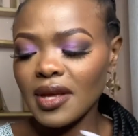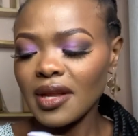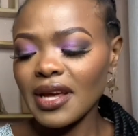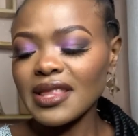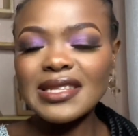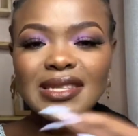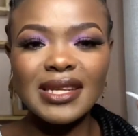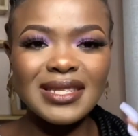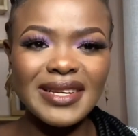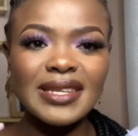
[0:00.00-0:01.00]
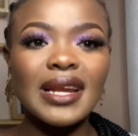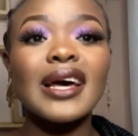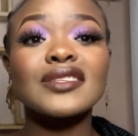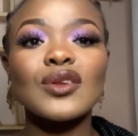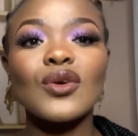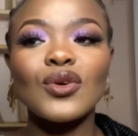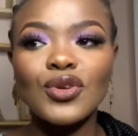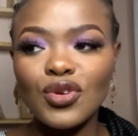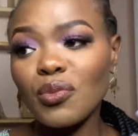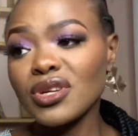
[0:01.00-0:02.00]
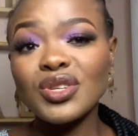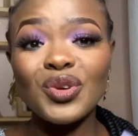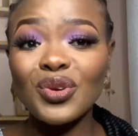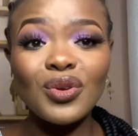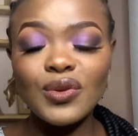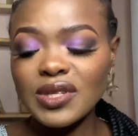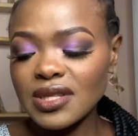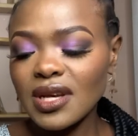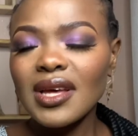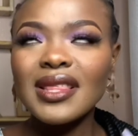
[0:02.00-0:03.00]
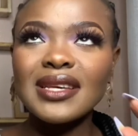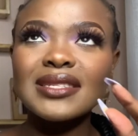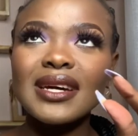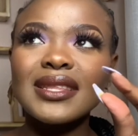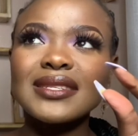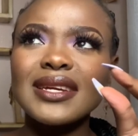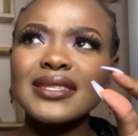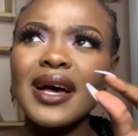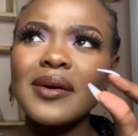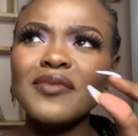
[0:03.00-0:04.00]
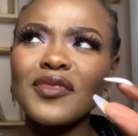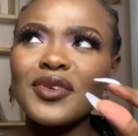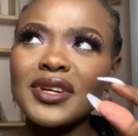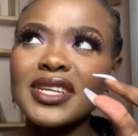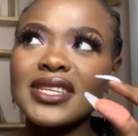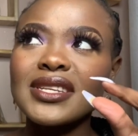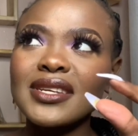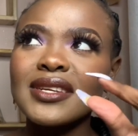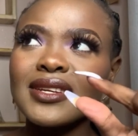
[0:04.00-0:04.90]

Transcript: Like the scent doesn't last long on your body or your clothes. There's a term for it.